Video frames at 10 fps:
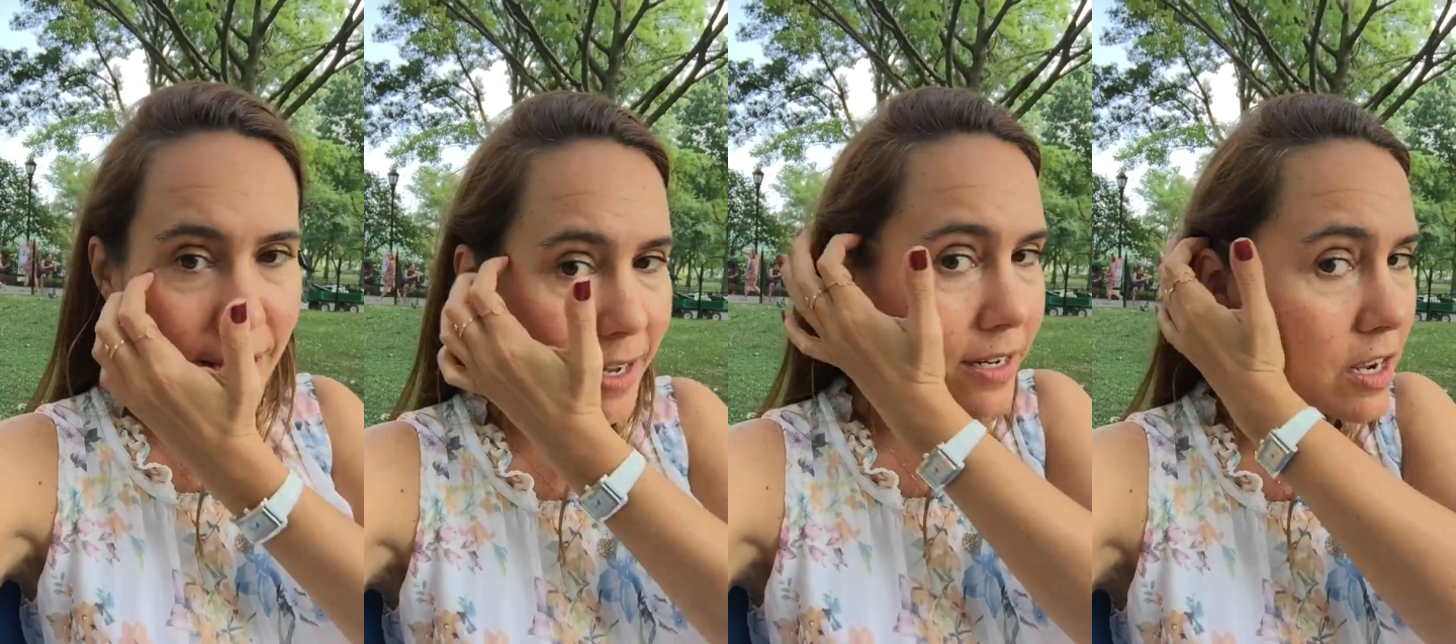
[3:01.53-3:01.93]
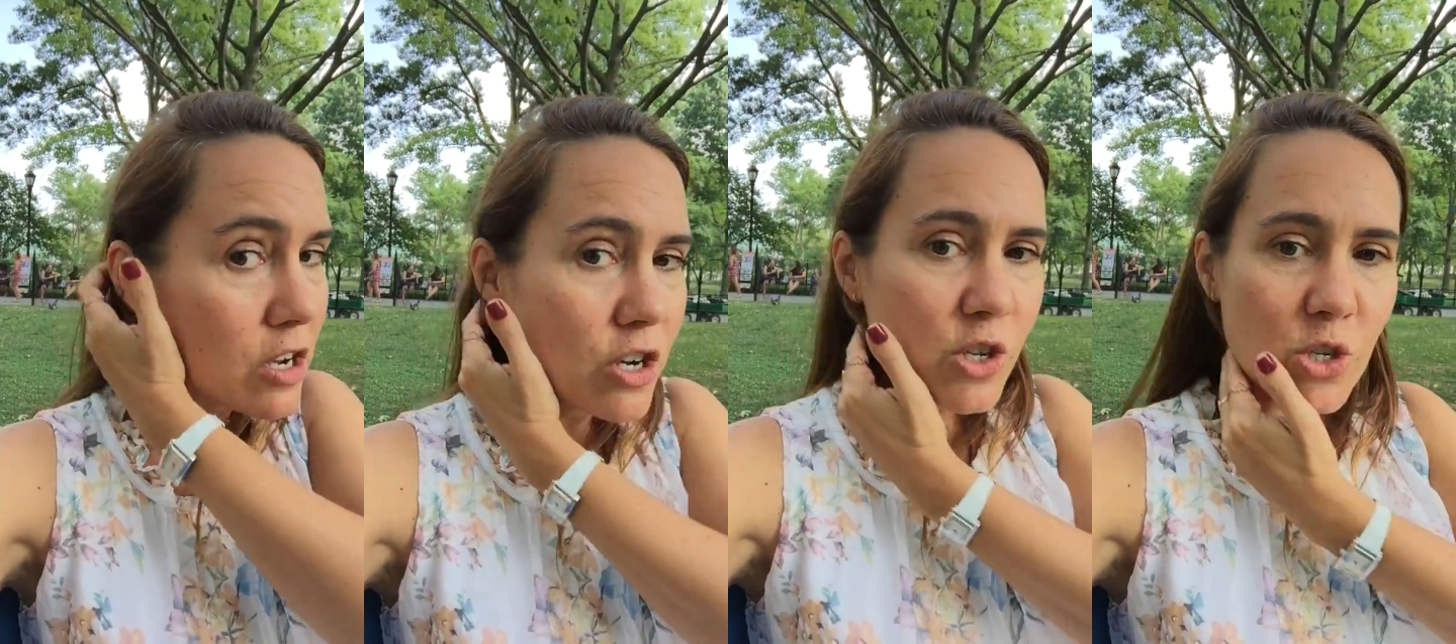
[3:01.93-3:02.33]
that.
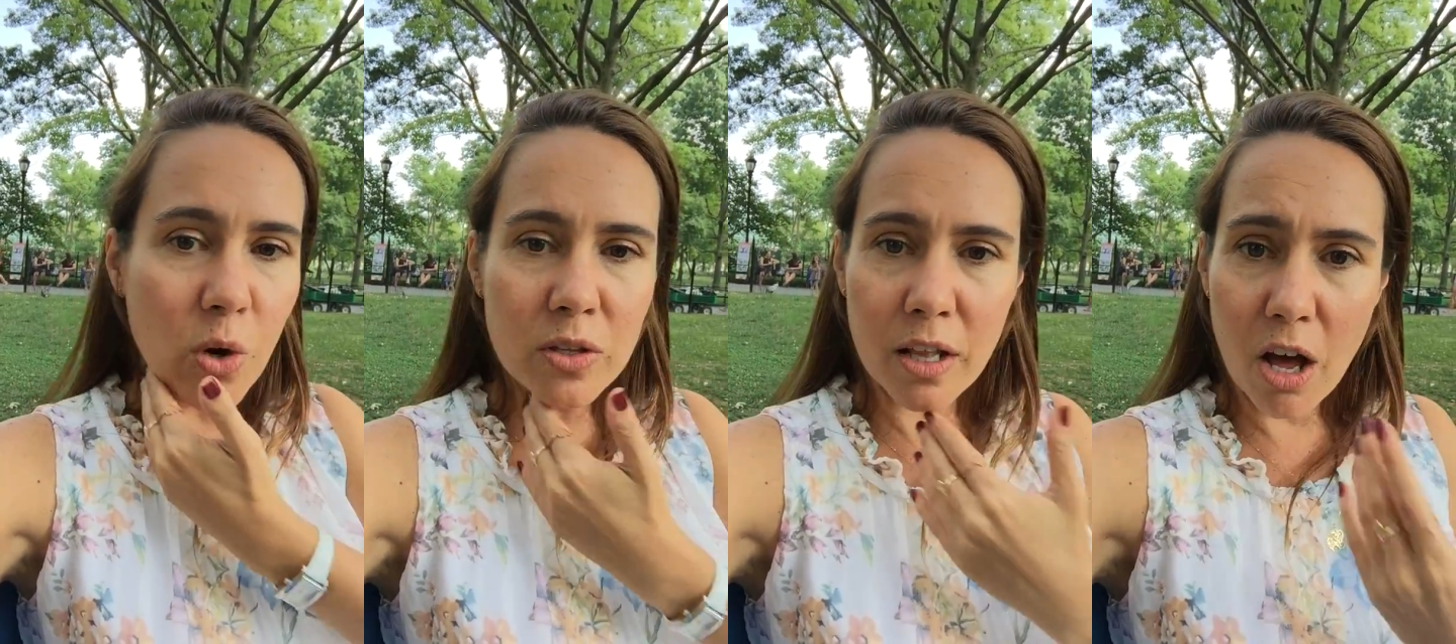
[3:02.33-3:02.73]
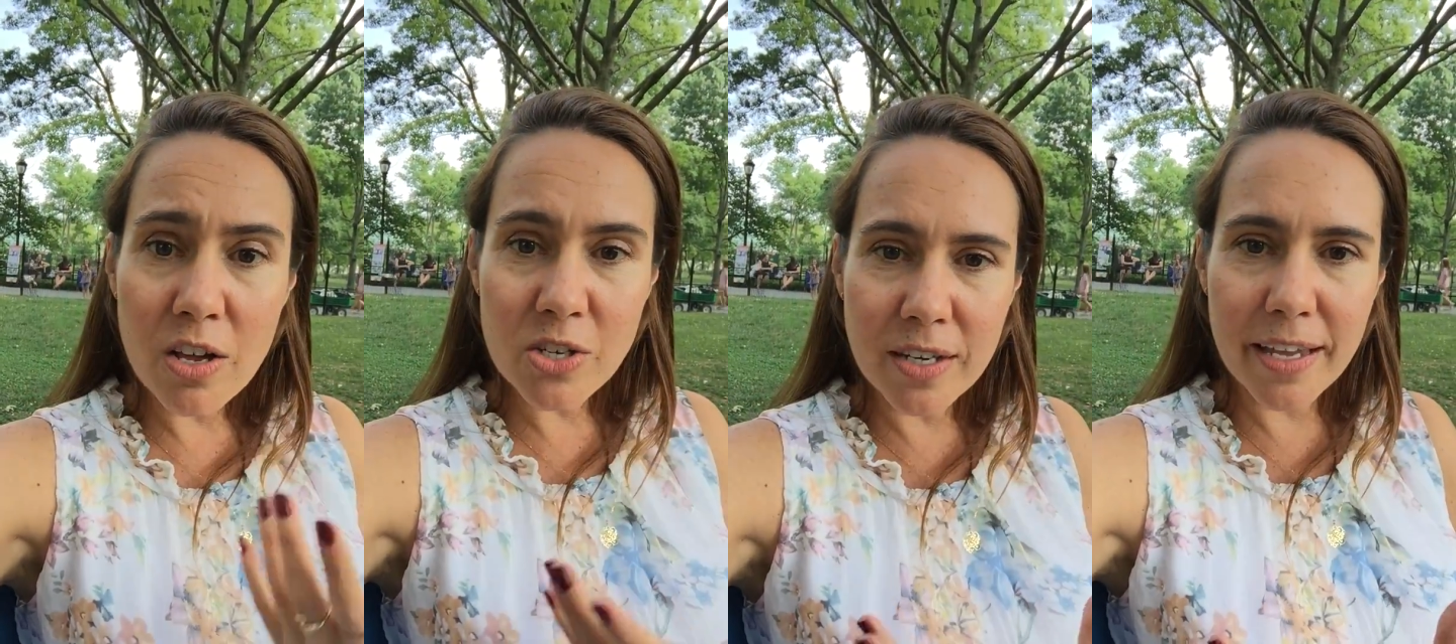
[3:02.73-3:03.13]
So the
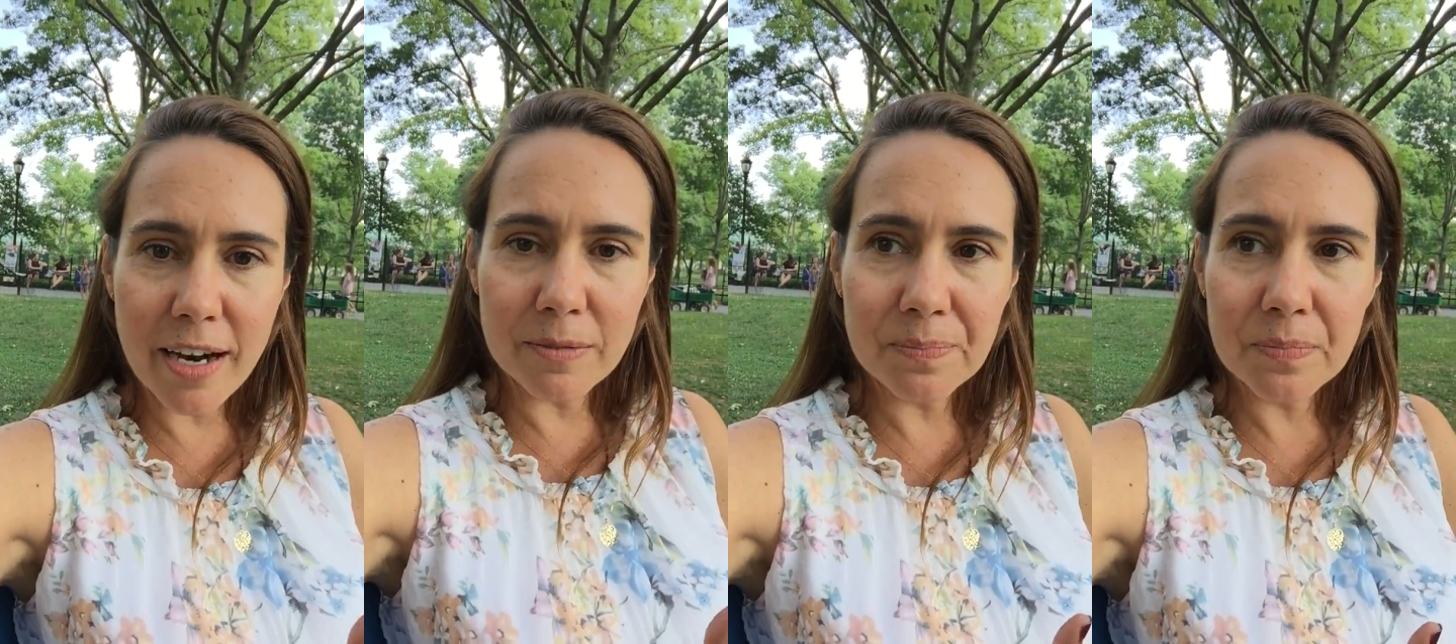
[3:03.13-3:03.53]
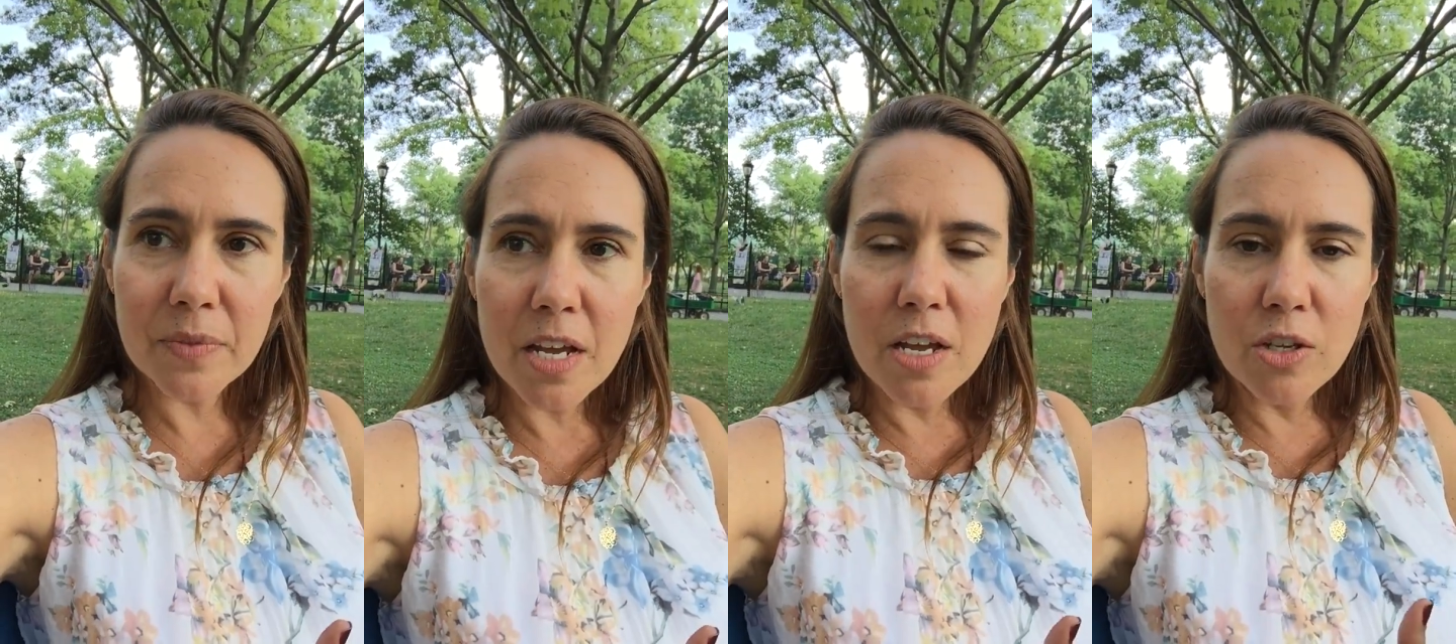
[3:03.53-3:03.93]
laws are there
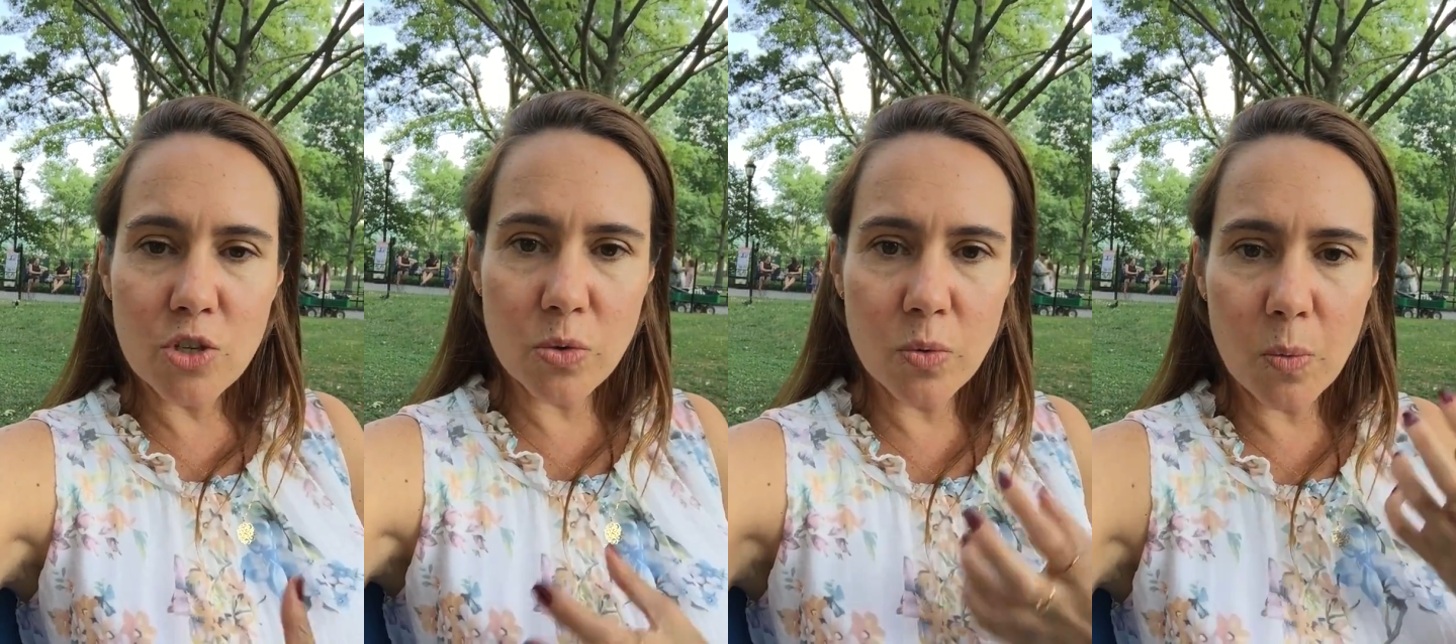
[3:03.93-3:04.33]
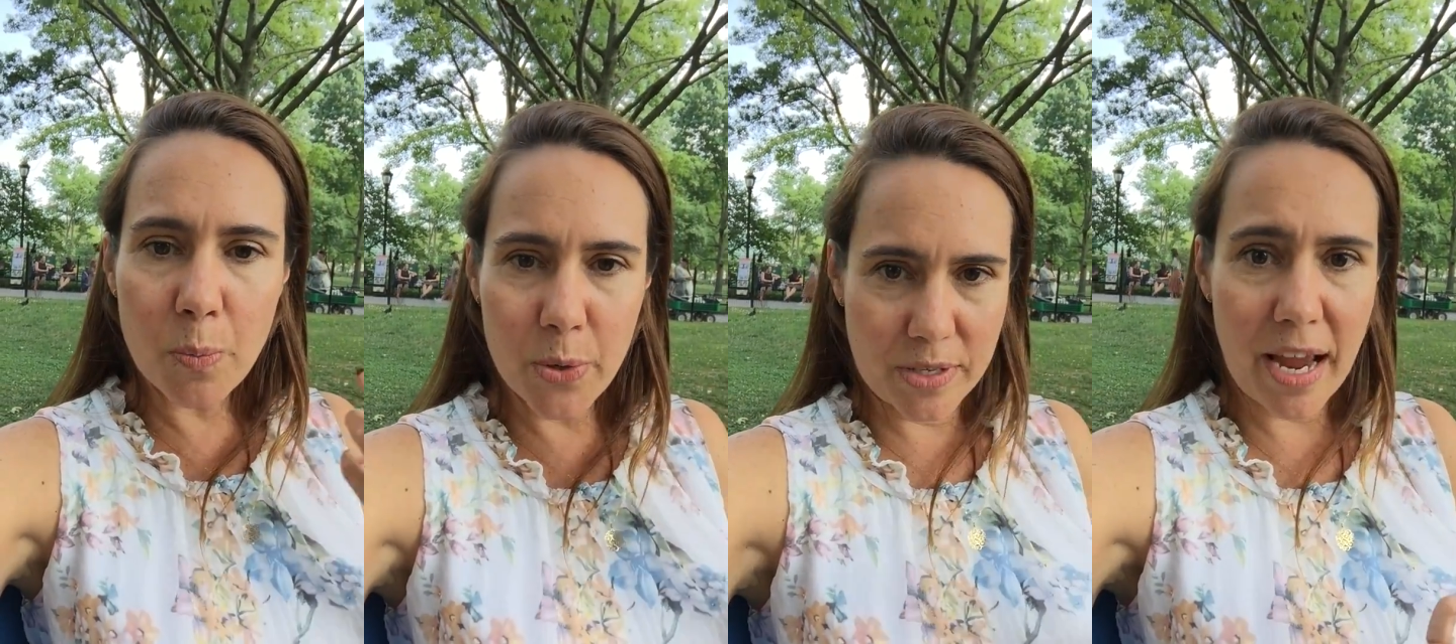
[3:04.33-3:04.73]
to
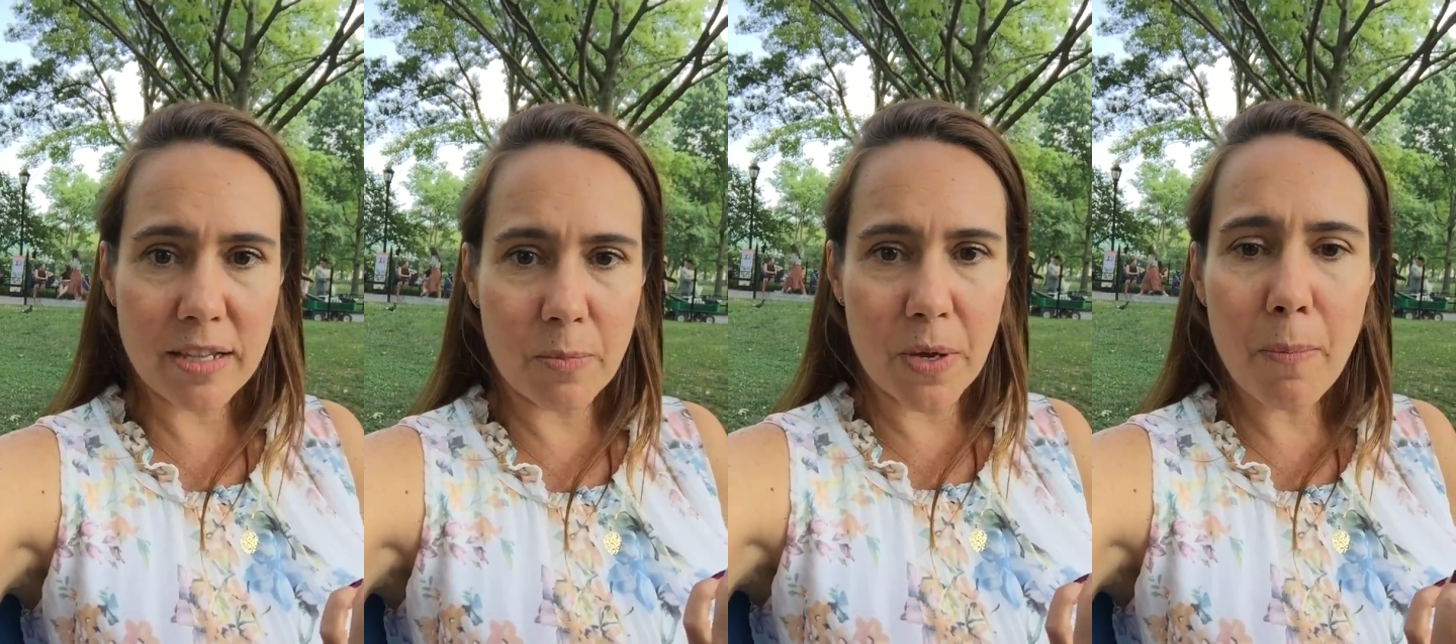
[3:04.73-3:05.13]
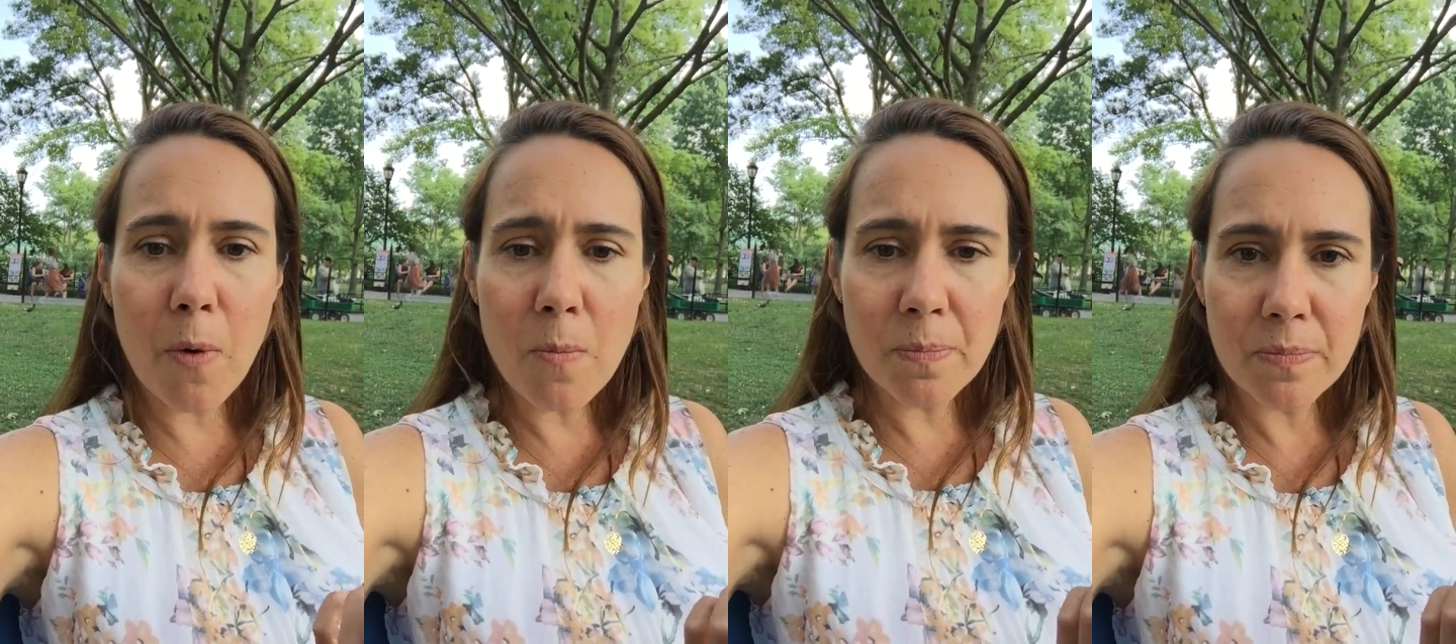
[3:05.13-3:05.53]
protect the
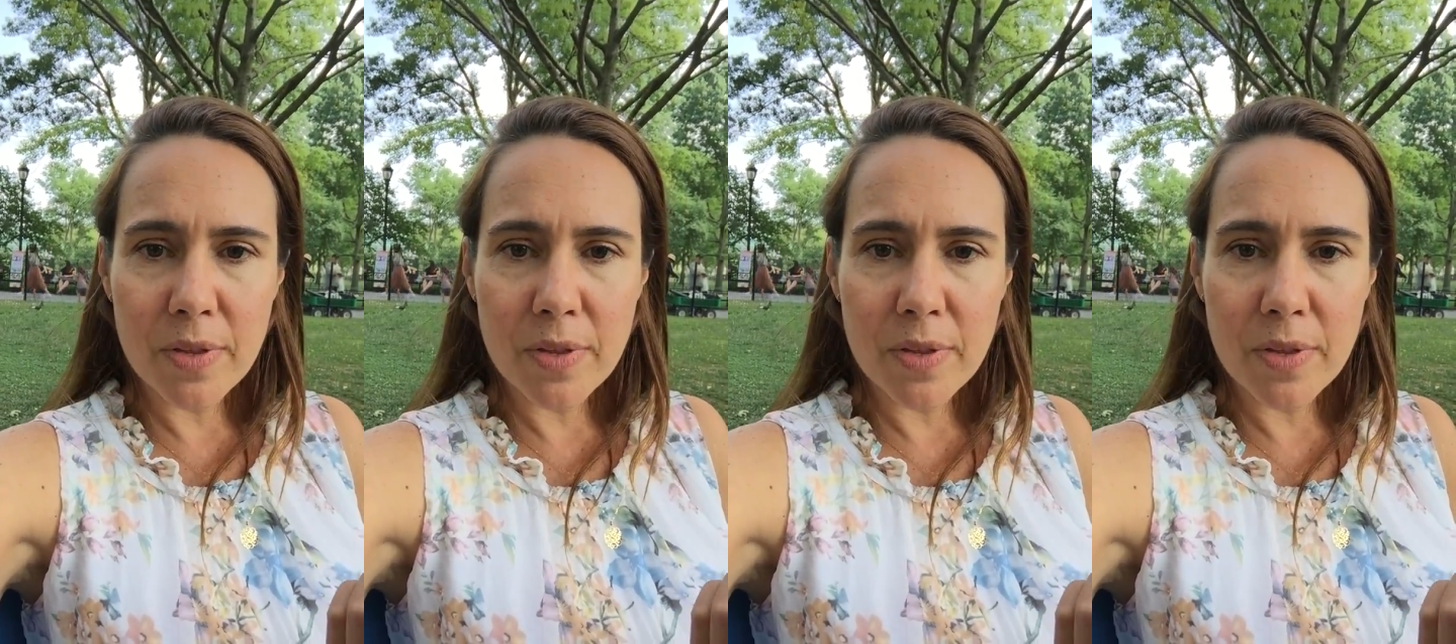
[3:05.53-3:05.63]
people,